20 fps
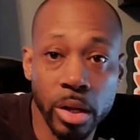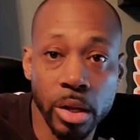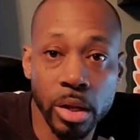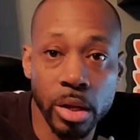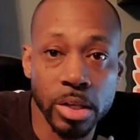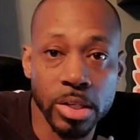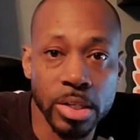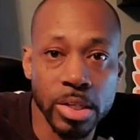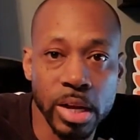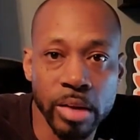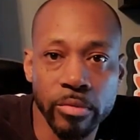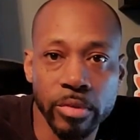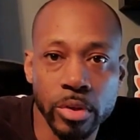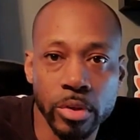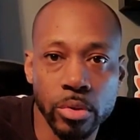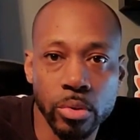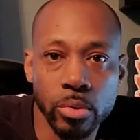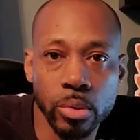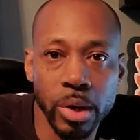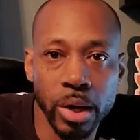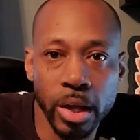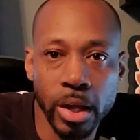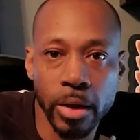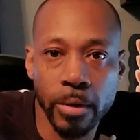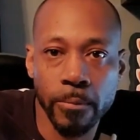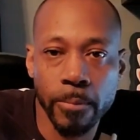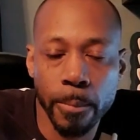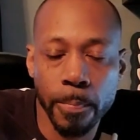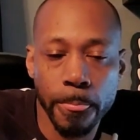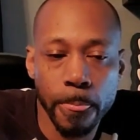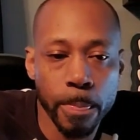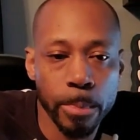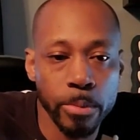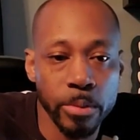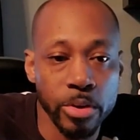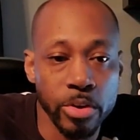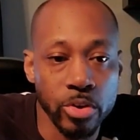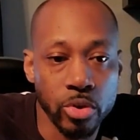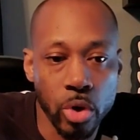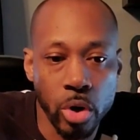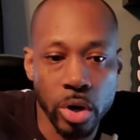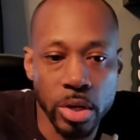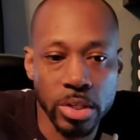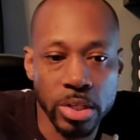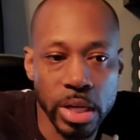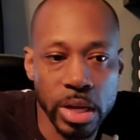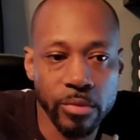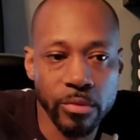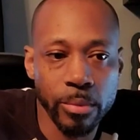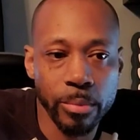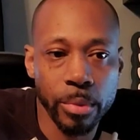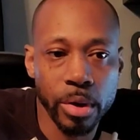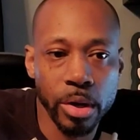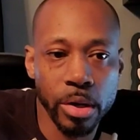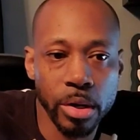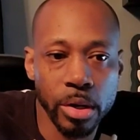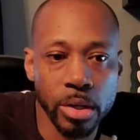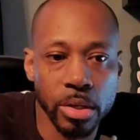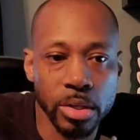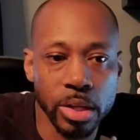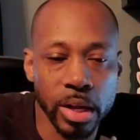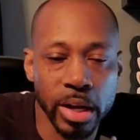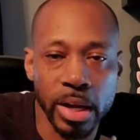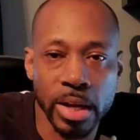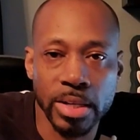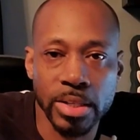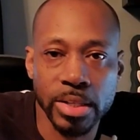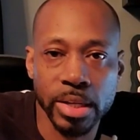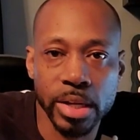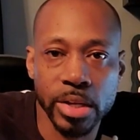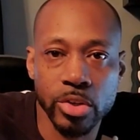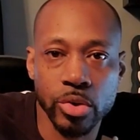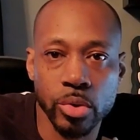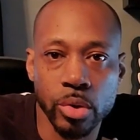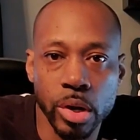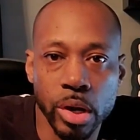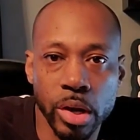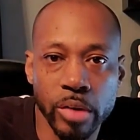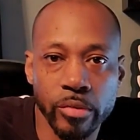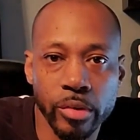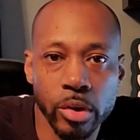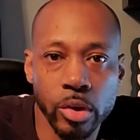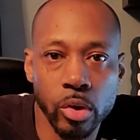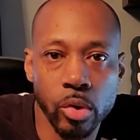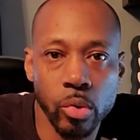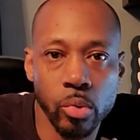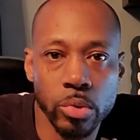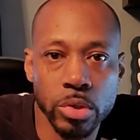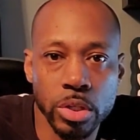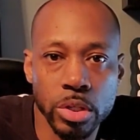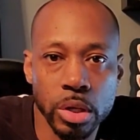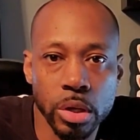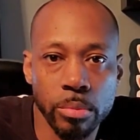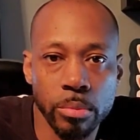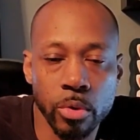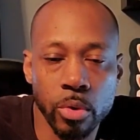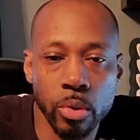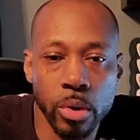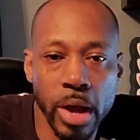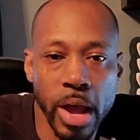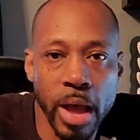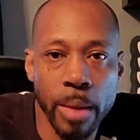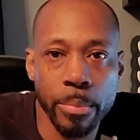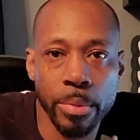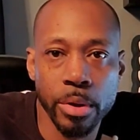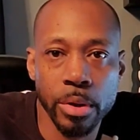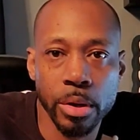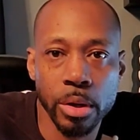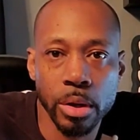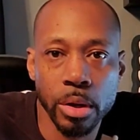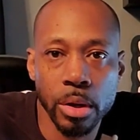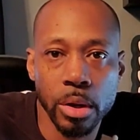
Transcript: It's never too late to start saving money, because like I said, you never know when something gonna happen